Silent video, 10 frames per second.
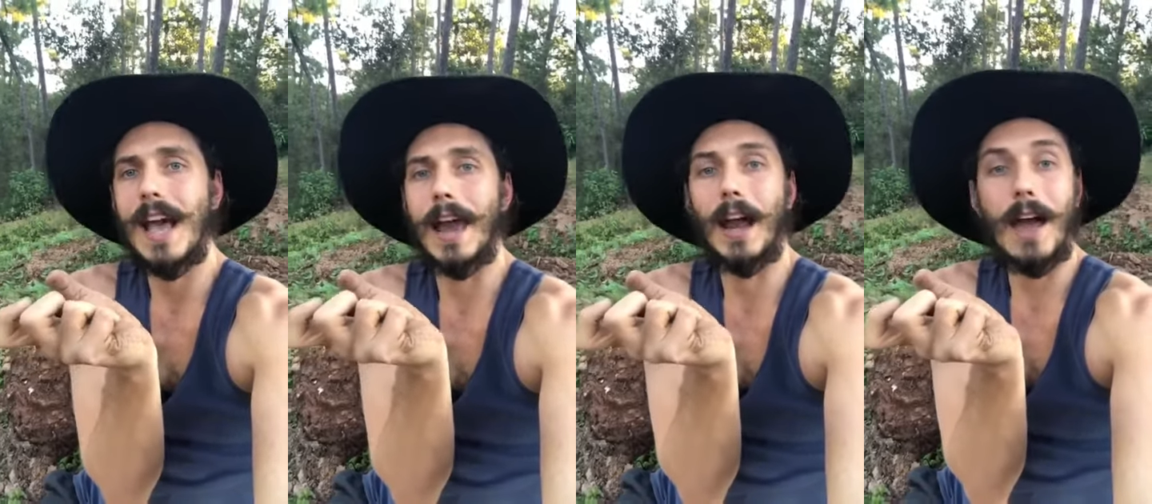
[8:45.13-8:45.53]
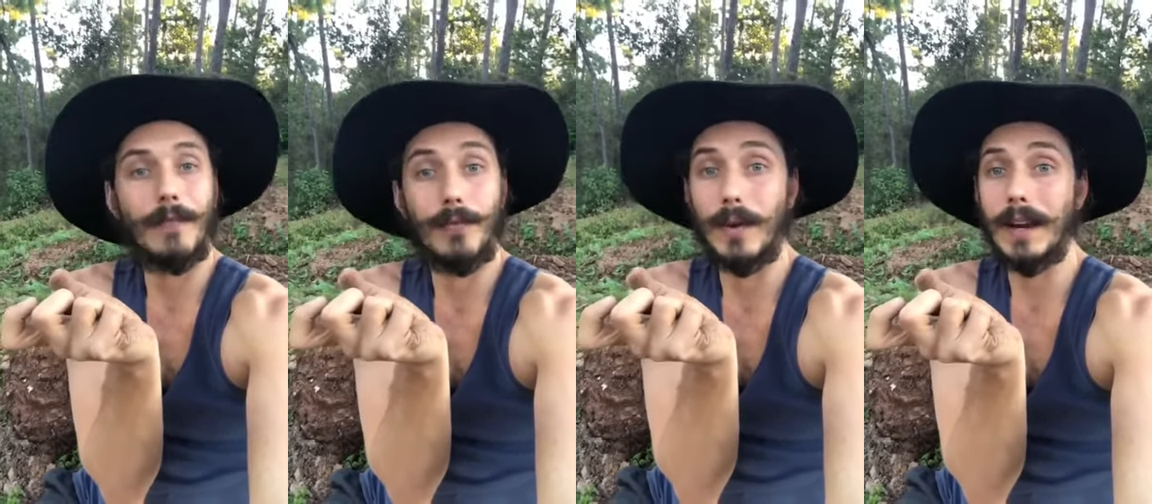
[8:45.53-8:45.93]
And
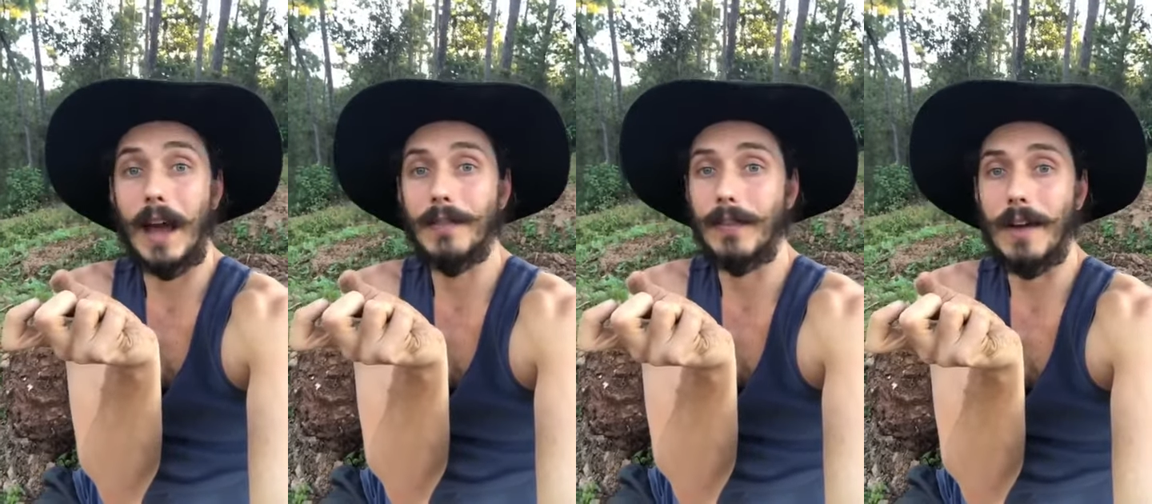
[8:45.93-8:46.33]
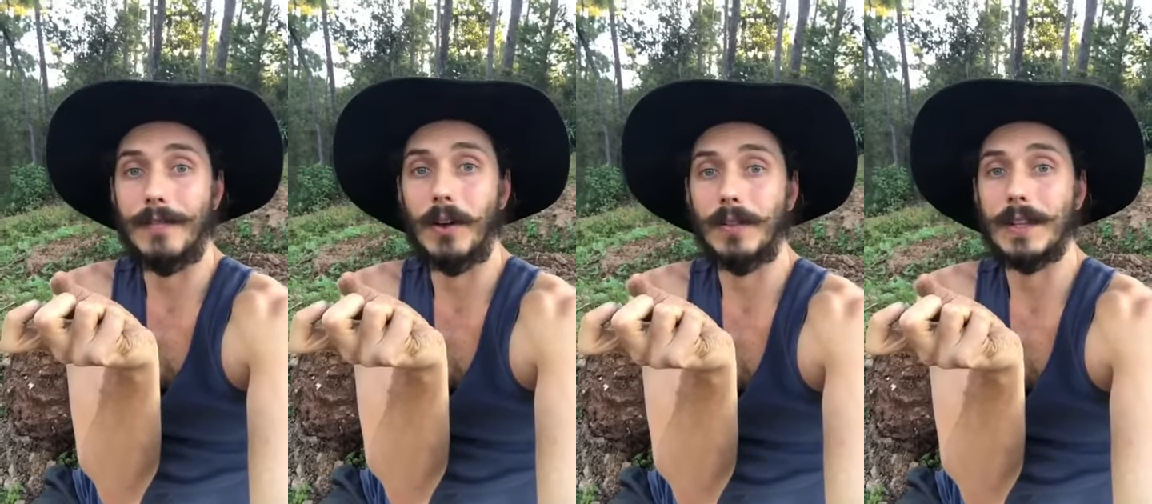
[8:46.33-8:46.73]
I've
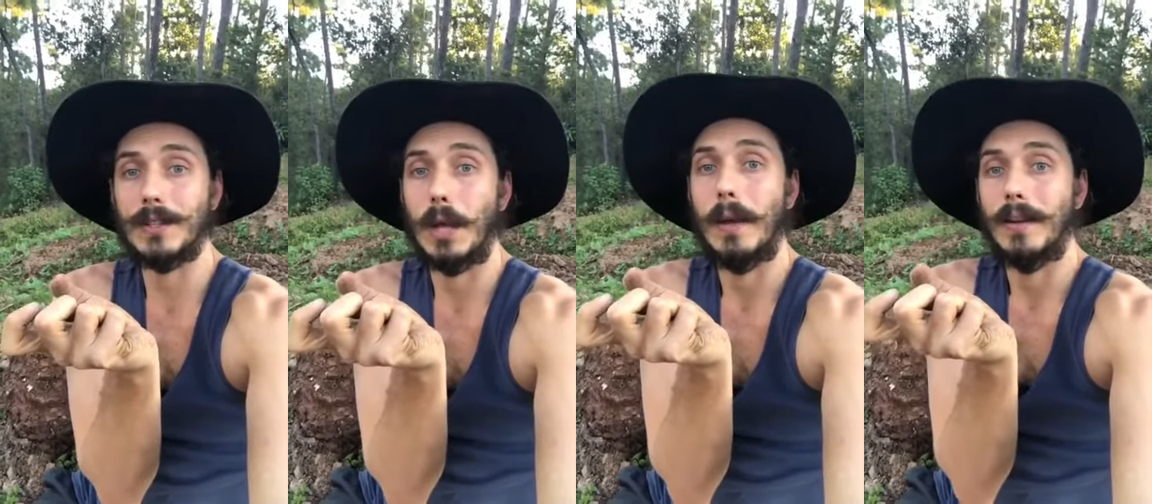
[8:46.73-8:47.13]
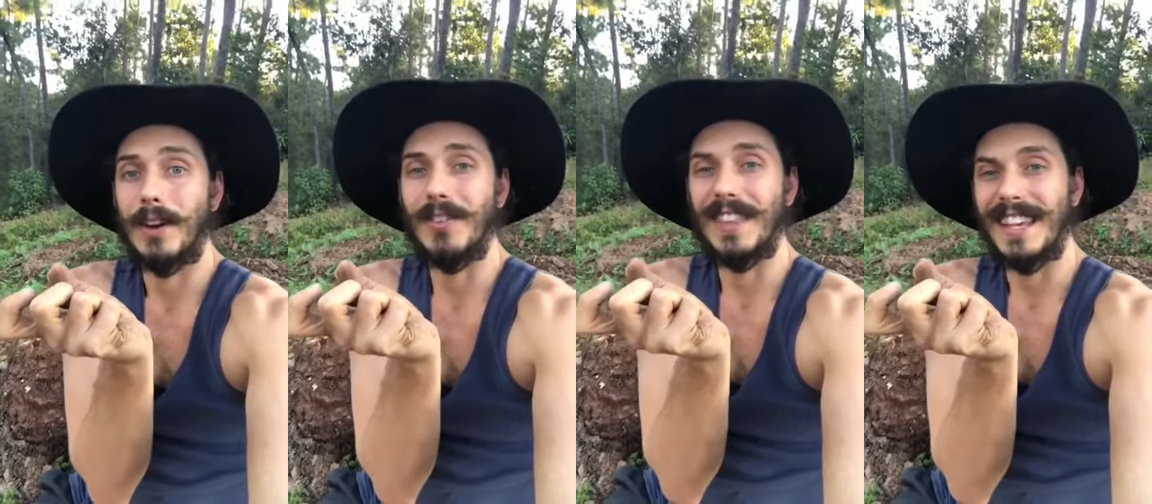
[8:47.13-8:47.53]
felt this
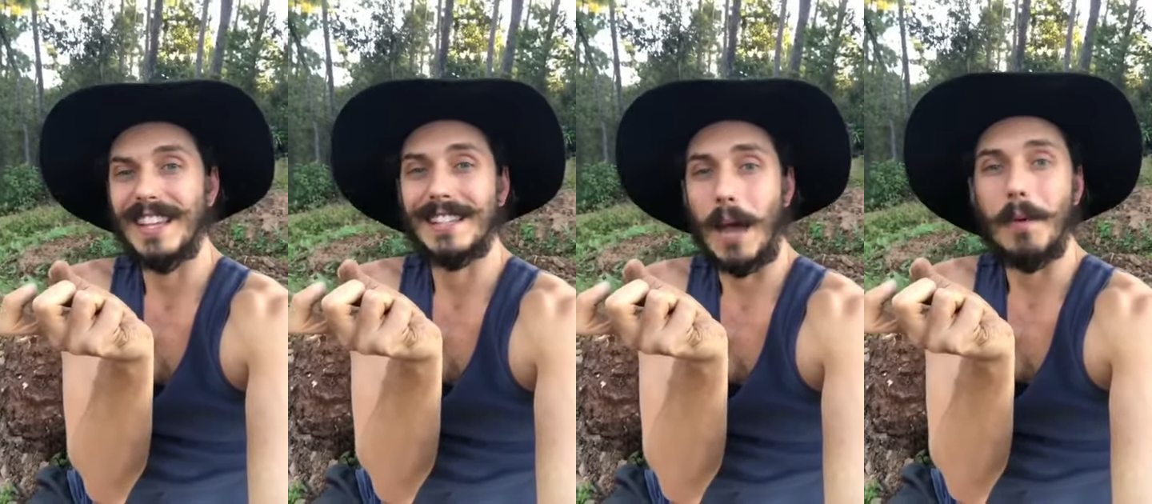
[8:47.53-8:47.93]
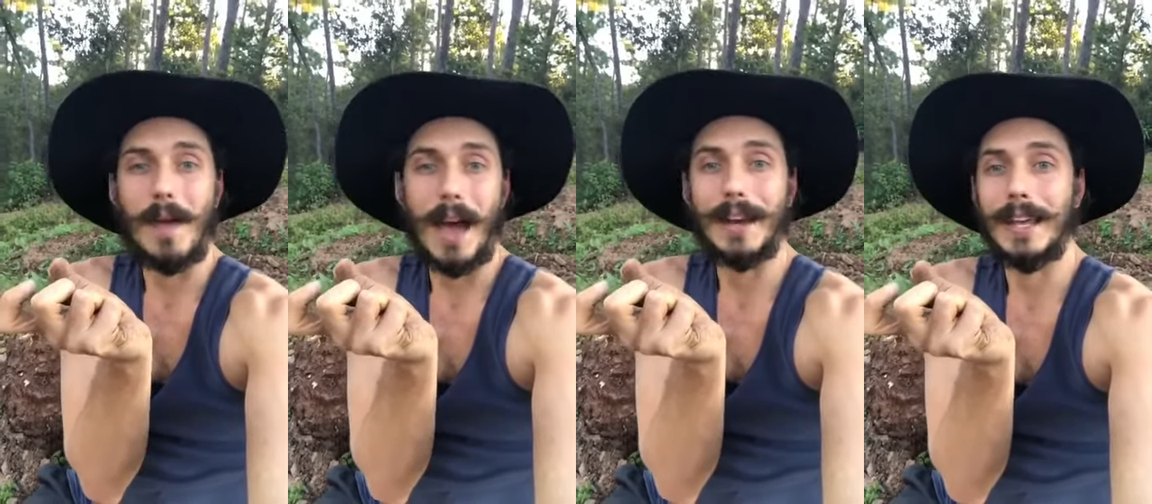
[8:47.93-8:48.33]
over the years come
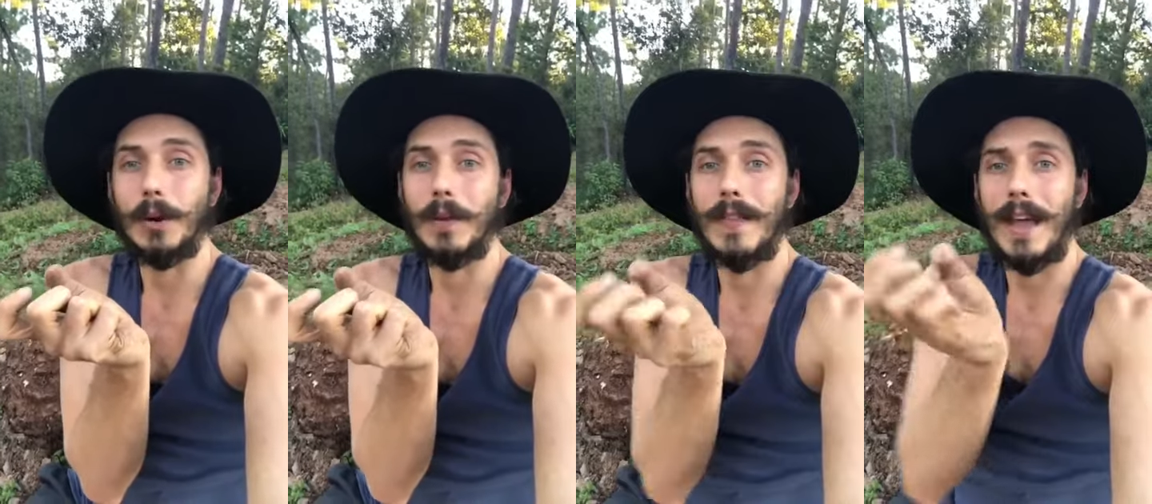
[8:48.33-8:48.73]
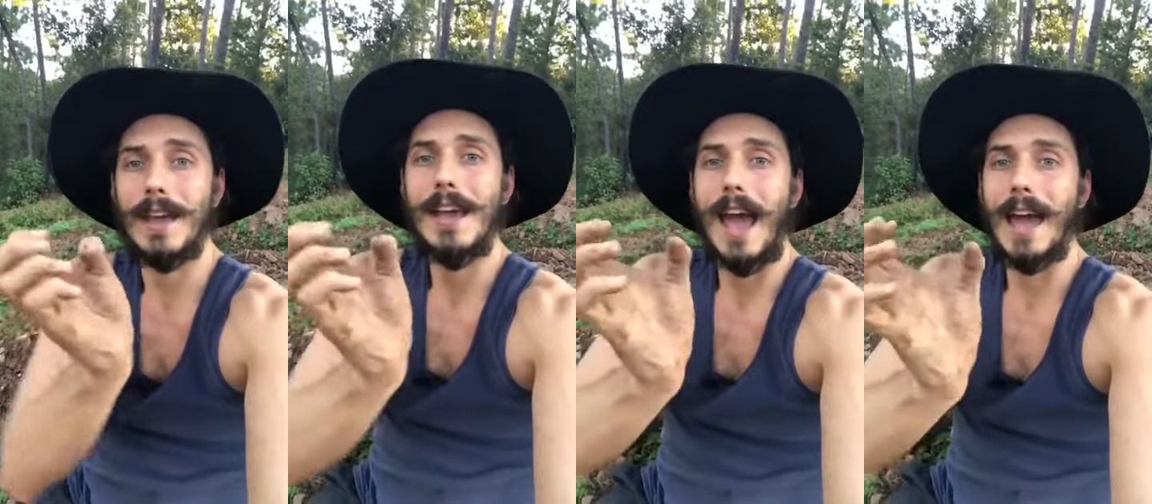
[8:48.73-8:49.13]
about here and there,